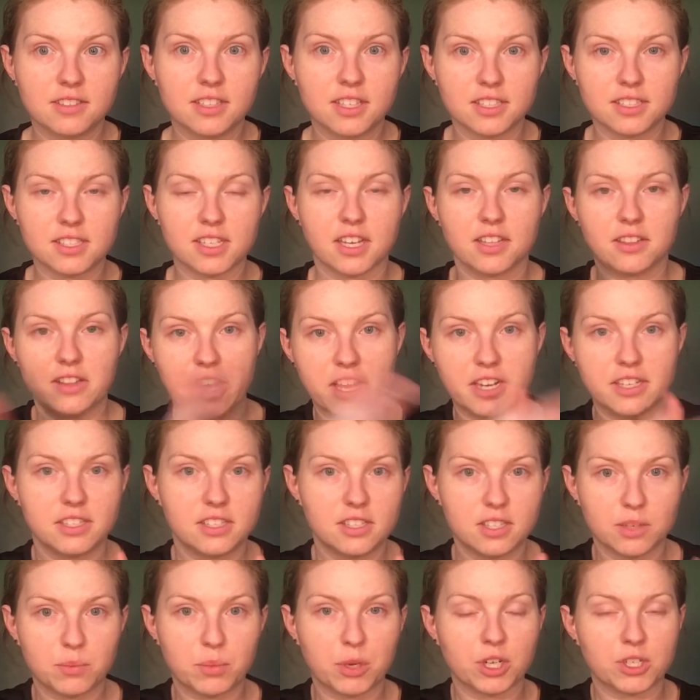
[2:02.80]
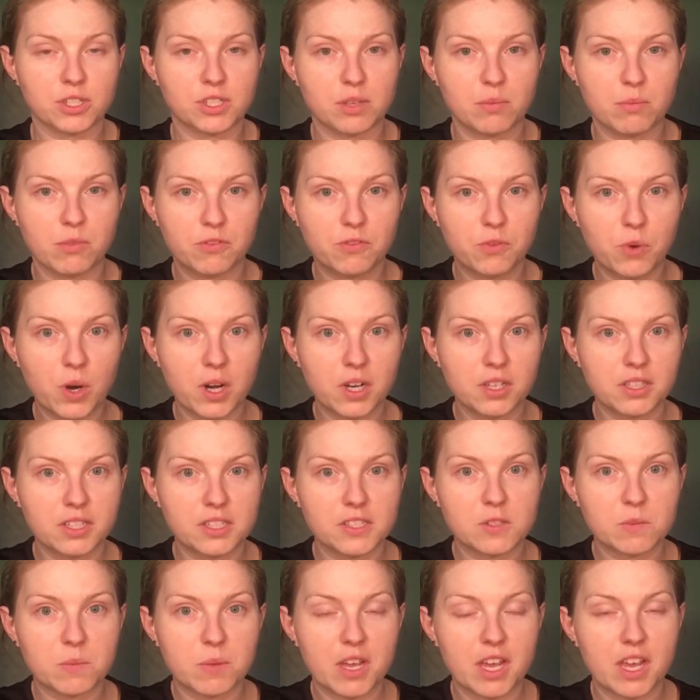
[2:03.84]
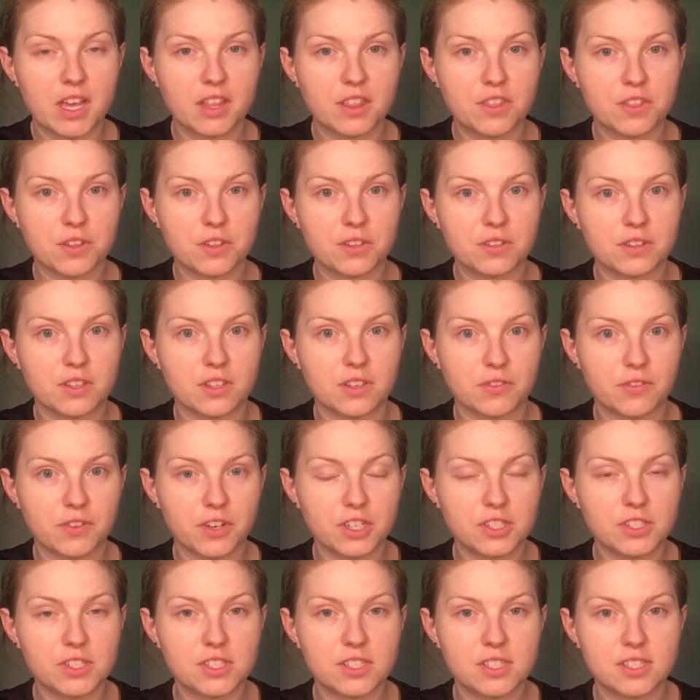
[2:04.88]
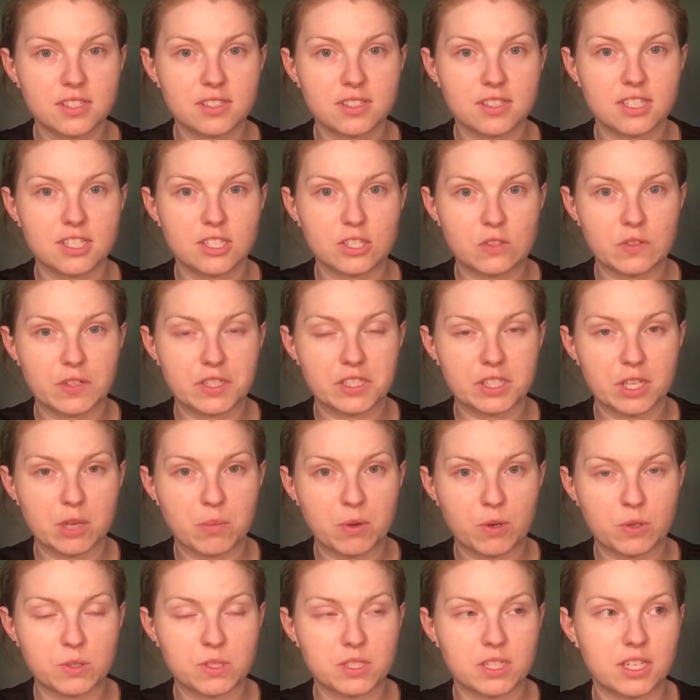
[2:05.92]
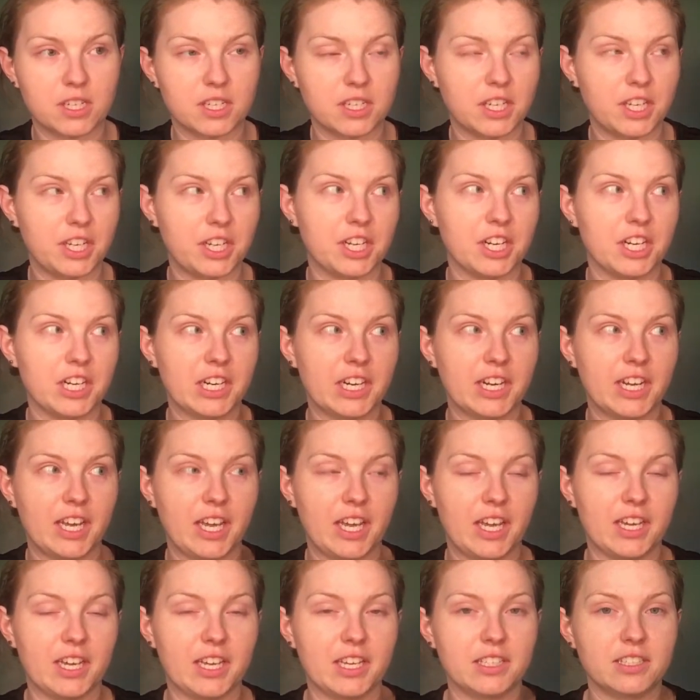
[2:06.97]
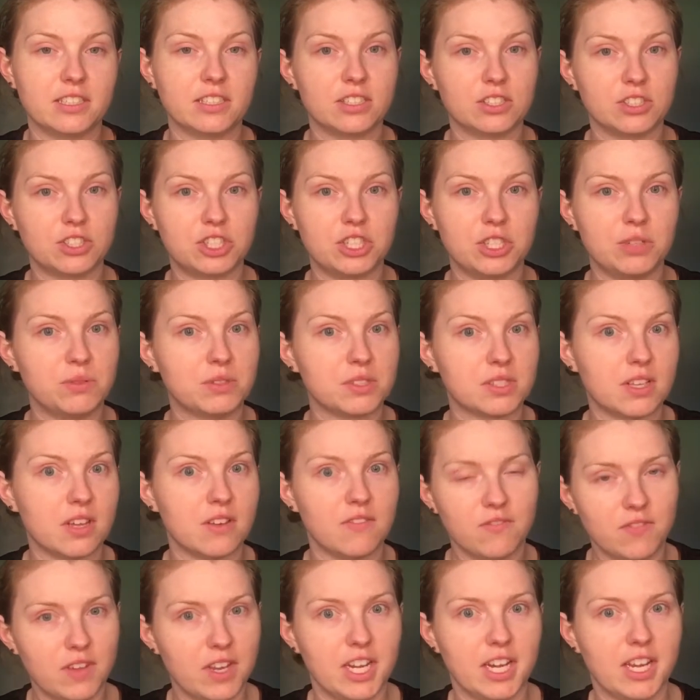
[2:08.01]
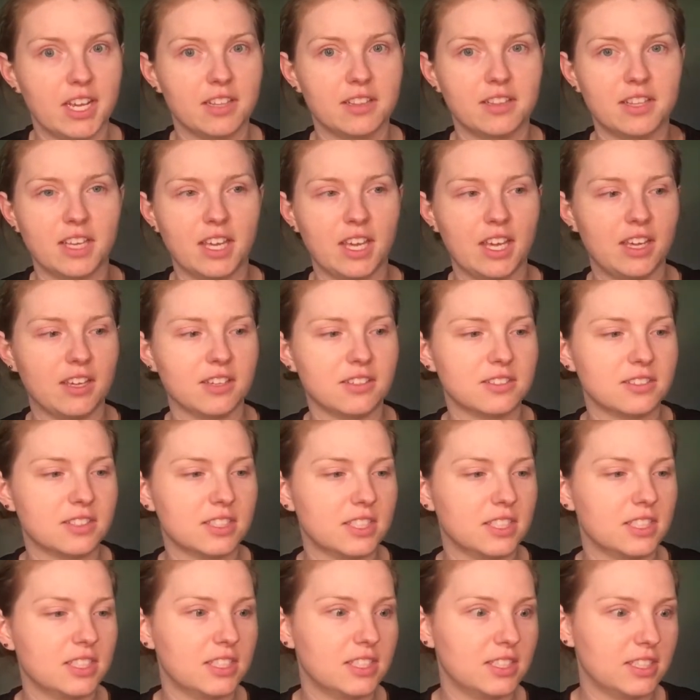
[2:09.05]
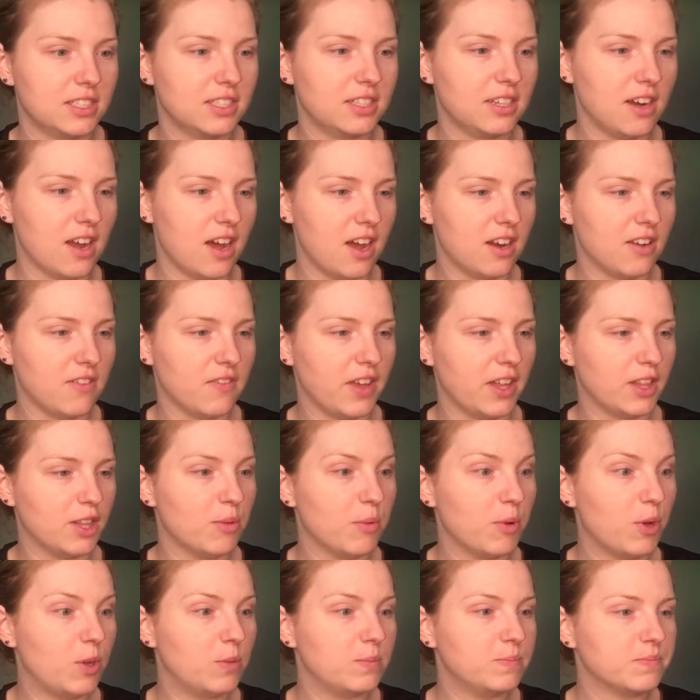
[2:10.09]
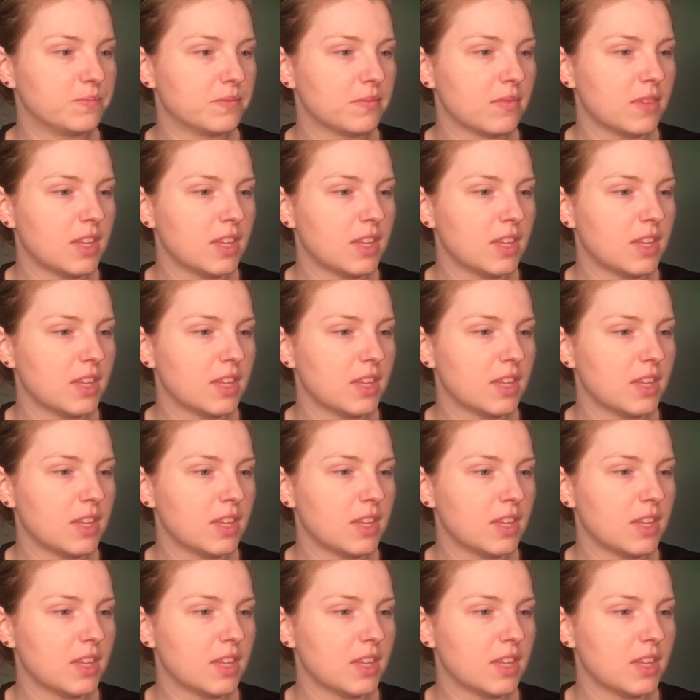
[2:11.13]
because I liked the person before Elizabeth, the first Stitch Fix I posted on here, and she was conveniently not available.